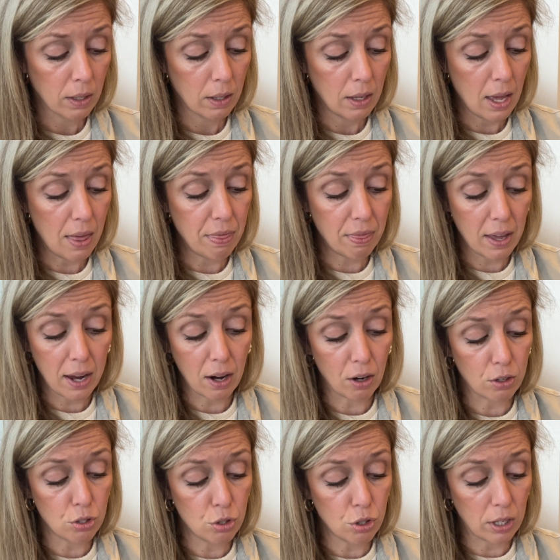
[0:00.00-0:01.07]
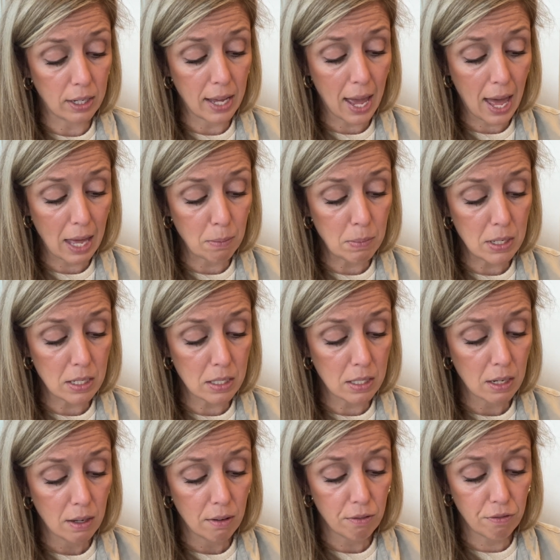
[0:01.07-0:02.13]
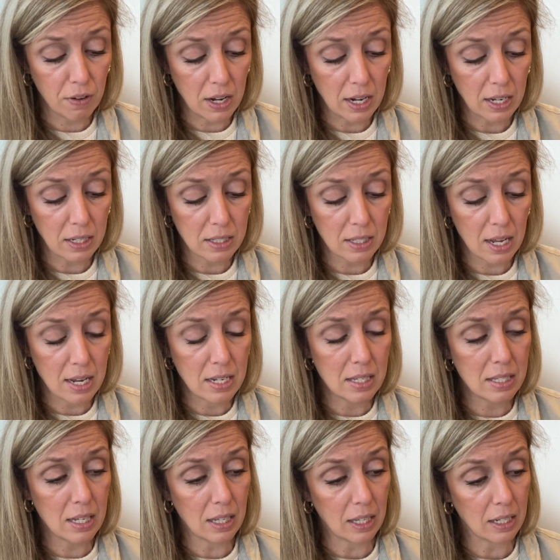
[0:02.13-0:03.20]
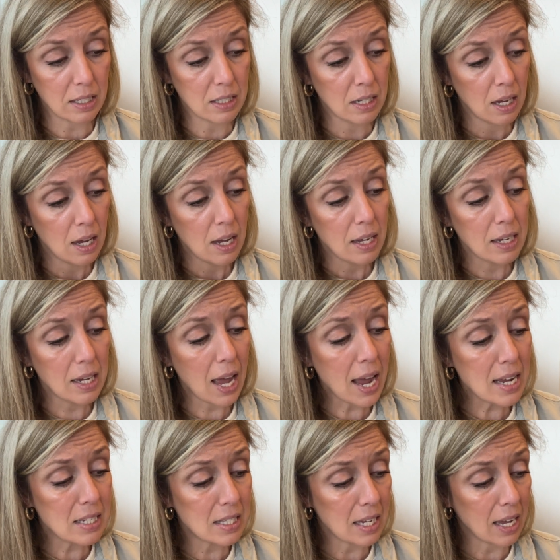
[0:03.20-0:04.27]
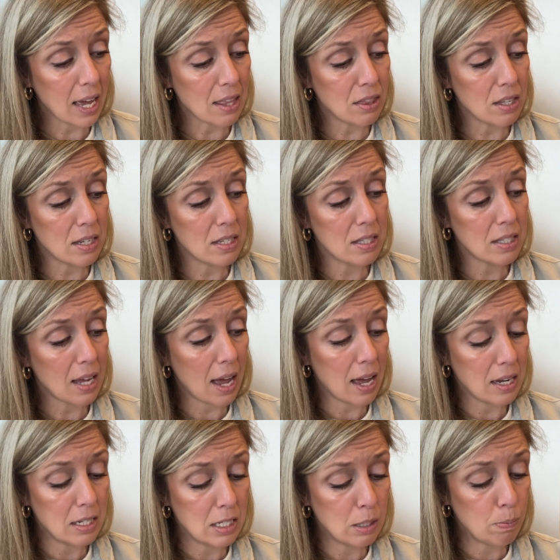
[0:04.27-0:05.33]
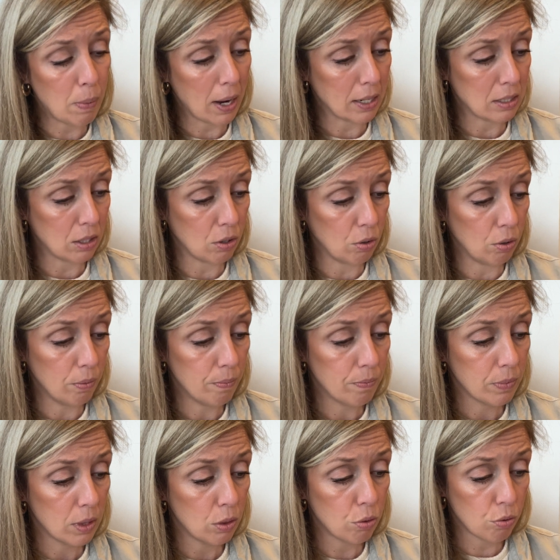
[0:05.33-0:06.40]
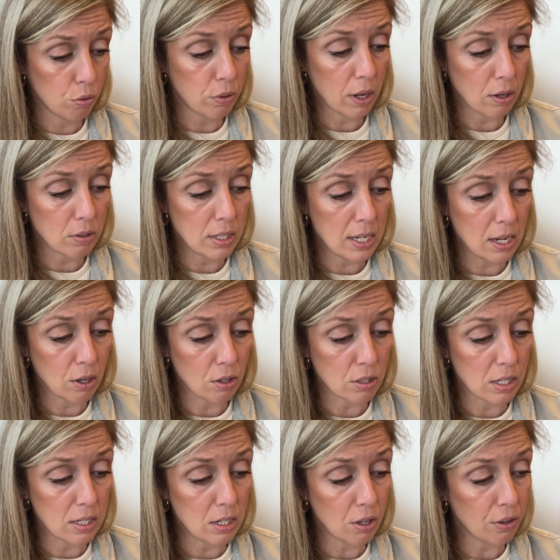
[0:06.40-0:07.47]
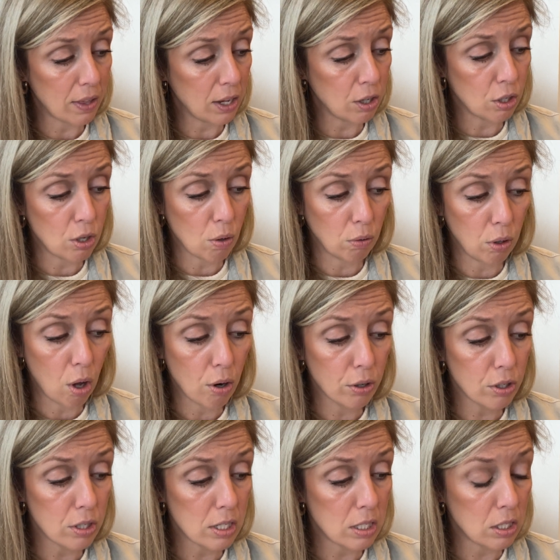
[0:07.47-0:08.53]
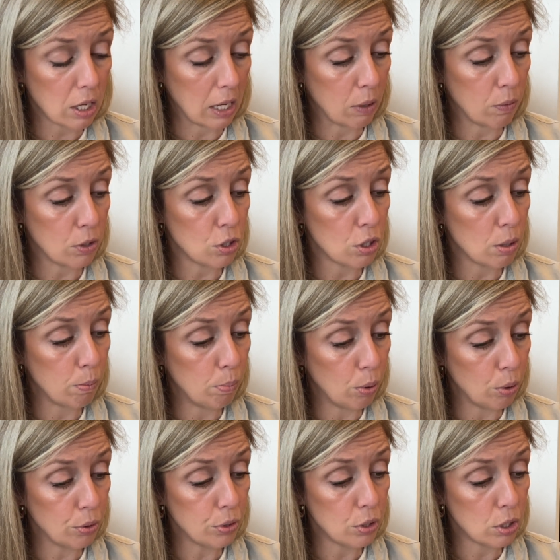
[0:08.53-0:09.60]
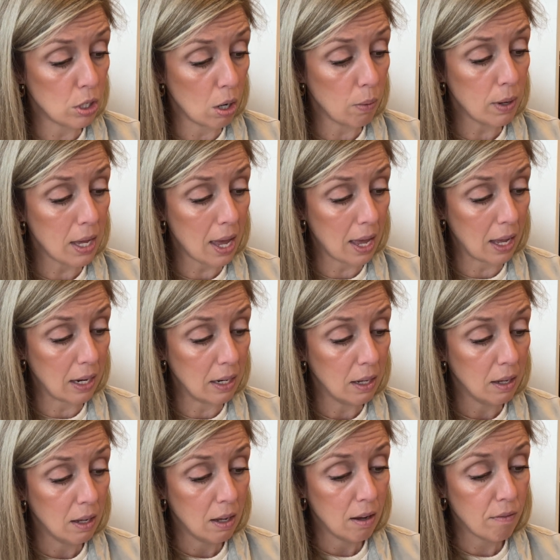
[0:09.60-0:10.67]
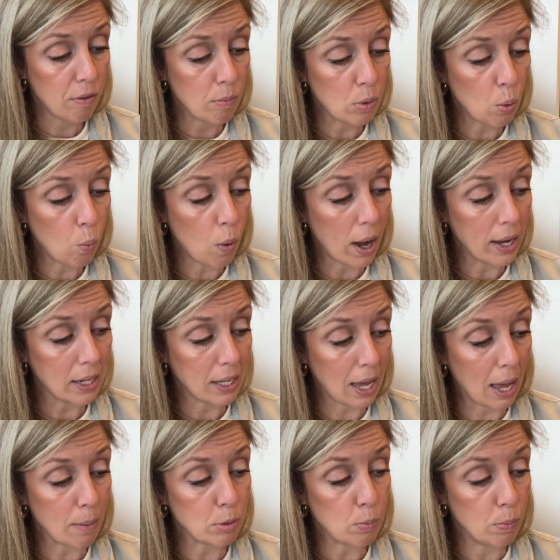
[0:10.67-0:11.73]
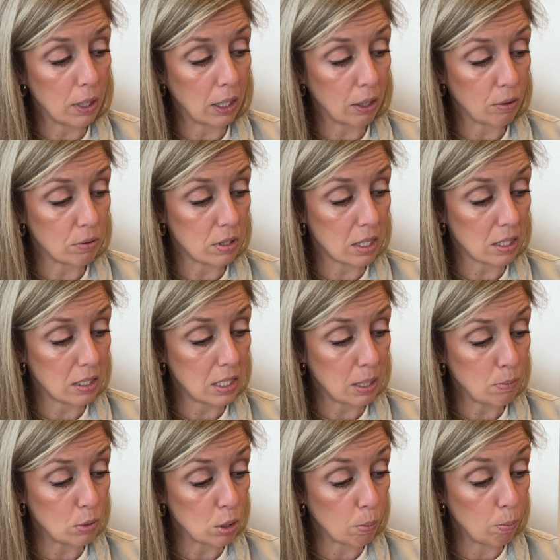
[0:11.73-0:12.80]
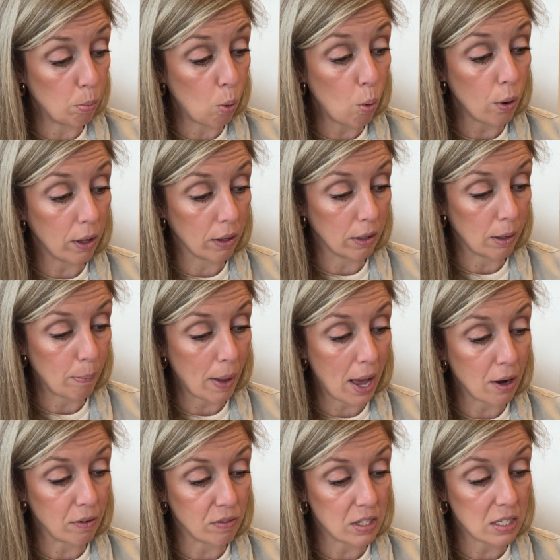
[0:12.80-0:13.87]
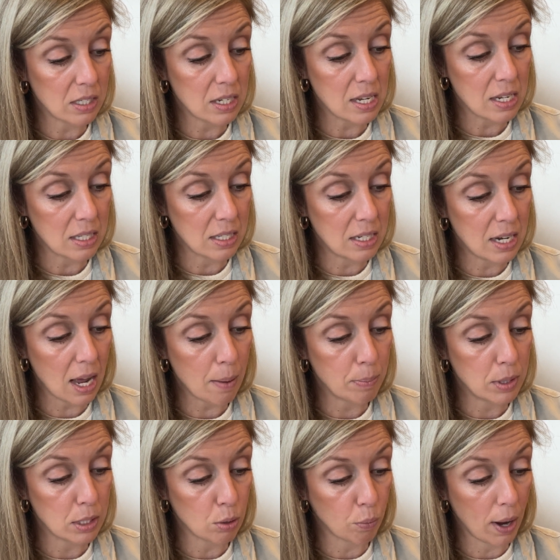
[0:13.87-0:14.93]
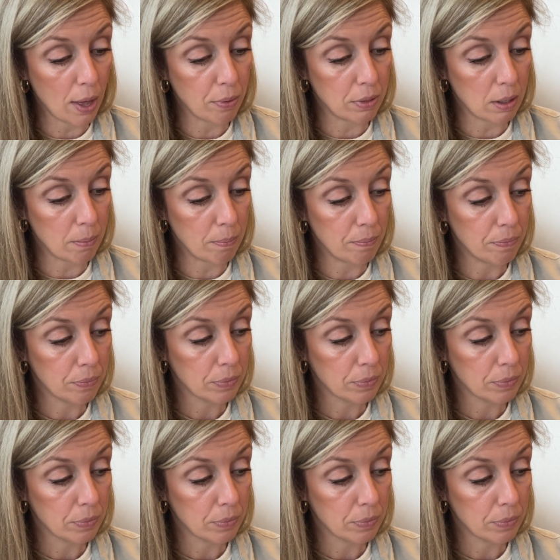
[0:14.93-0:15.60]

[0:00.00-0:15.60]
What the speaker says: And there stood Cadmus, Phoenix, and Cilix, gazing at this sad spectacle through their tears until they could no longer distinguish the bull's snowy head from the white-capped billows that seemed to boil up out of the sea's depths around them.